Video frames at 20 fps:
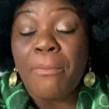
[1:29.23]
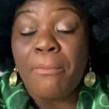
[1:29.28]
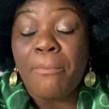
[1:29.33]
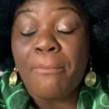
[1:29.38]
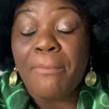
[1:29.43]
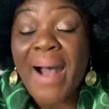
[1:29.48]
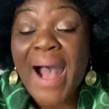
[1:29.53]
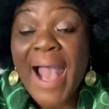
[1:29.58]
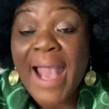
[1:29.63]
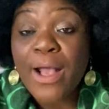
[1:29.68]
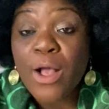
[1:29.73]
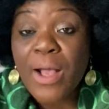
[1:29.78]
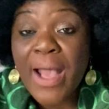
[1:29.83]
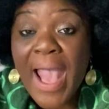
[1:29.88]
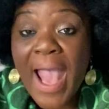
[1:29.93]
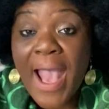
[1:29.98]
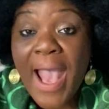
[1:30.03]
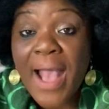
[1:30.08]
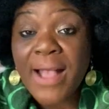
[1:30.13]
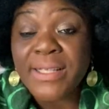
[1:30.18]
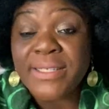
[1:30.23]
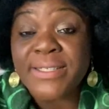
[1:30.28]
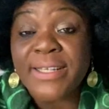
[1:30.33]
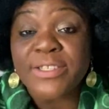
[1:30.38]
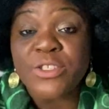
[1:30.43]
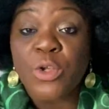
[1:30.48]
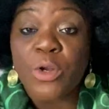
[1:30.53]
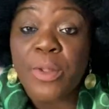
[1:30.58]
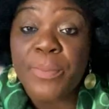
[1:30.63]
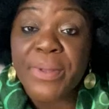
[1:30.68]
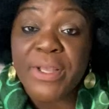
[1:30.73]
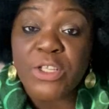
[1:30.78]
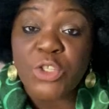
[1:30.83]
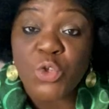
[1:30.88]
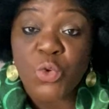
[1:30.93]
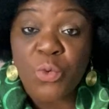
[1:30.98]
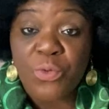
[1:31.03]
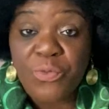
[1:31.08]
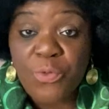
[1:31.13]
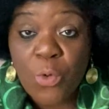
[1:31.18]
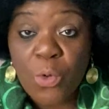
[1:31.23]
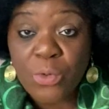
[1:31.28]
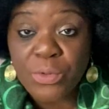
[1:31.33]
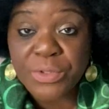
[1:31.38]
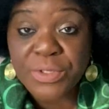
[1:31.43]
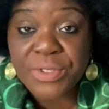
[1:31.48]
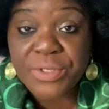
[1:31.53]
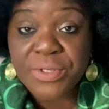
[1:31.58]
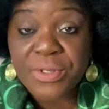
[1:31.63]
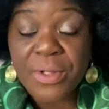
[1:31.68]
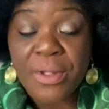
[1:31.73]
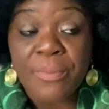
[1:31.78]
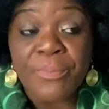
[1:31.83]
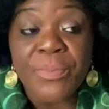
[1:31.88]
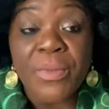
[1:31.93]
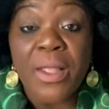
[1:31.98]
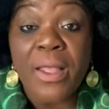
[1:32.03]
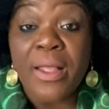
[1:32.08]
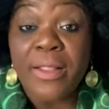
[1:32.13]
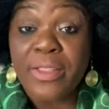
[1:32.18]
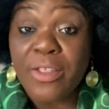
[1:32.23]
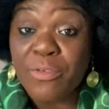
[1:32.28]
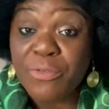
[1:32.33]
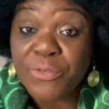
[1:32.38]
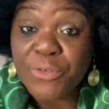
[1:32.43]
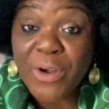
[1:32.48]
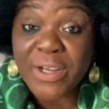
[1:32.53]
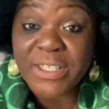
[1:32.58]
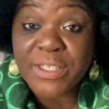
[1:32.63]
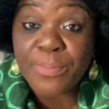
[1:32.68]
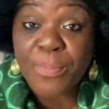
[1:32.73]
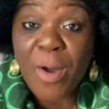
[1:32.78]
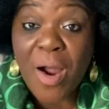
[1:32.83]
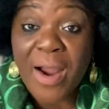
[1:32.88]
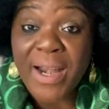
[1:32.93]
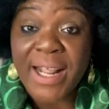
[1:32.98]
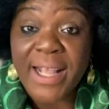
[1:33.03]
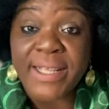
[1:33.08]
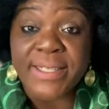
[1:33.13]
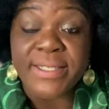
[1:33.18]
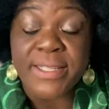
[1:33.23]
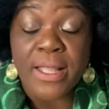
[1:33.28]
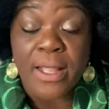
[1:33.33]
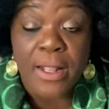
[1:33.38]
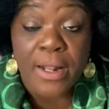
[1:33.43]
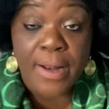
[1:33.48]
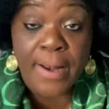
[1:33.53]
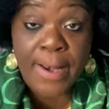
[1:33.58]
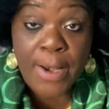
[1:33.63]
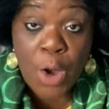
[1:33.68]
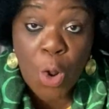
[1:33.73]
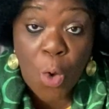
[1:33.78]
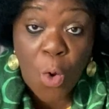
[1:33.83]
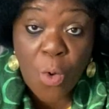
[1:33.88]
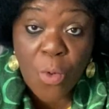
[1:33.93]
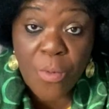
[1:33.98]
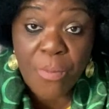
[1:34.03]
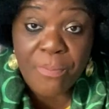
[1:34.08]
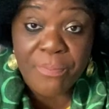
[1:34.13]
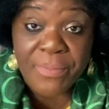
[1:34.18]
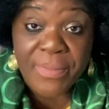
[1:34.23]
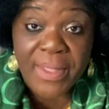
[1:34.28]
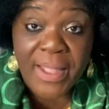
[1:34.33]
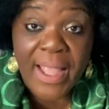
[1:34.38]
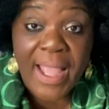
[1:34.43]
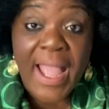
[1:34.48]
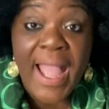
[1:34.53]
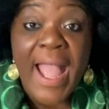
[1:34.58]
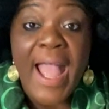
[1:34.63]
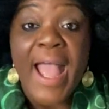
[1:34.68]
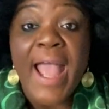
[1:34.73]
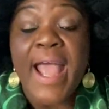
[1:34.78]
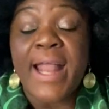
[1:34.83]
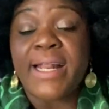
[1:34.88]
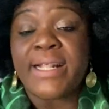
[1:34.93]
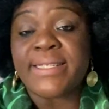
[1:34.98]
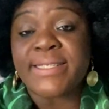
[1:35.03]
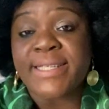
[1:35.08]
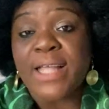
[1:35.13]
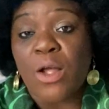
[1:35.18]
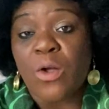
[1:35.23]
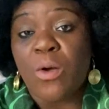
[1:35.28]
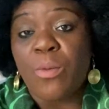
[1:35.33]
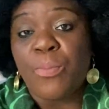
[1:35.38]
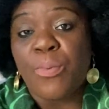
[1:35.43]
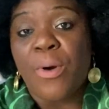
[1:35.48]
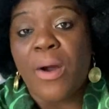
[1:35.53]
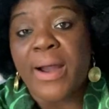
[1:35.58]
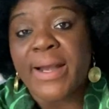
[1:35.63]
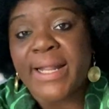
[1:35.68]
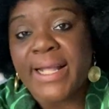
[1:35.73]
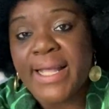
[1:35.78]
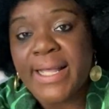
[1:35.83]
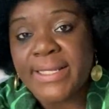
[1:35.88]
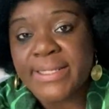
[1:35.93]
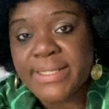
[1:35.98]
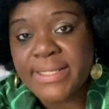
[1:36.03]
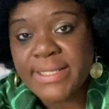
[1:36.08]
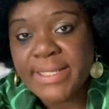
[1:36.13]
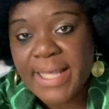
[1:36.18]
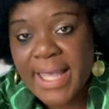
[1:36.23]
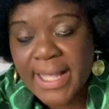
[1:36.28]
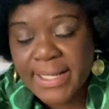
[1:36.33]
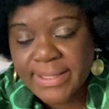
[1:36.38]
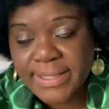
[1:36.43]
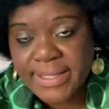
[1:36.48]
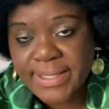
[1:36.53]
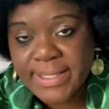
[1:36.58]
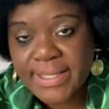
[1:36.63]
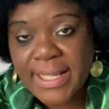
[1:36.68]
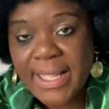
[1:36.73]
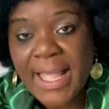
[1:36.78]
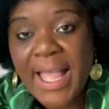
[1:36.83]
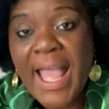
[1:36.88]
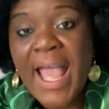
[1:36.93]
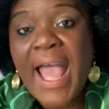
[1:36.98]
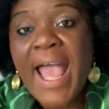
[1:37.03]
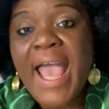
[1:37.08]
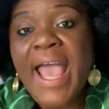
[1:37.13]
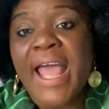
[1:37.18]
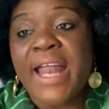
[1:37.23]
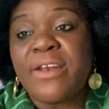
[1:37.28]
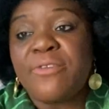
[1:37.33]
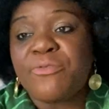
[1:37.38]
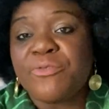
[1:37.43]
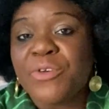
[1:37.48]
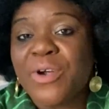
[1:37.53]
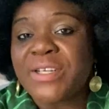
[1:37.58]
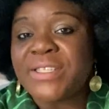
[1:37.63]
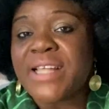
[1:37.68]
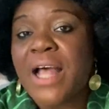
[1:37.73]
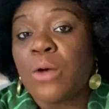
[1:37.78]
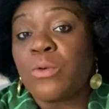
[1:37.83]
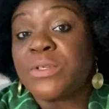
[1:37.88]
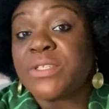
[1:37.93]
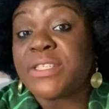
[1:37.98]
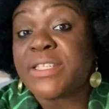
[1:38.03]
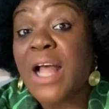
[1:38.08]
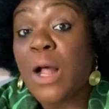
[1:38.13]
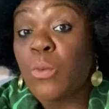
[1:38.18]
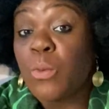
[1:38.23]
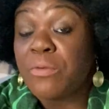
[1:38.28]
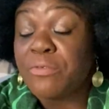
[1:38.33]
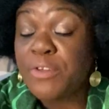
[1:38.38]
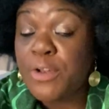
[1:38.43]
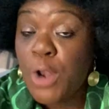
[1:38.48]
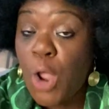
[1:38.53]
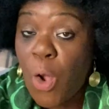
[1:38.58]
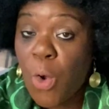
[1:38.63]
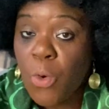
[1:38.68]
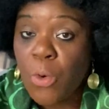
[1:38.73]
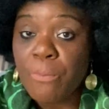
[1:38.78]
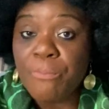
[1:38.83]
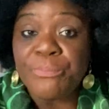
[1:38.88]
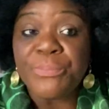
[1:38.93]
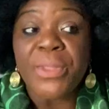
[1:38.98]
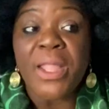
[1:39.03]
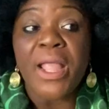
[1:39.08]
my answer is going to be twofold. The first part is no, and the second part is yes. And first, I will start with no.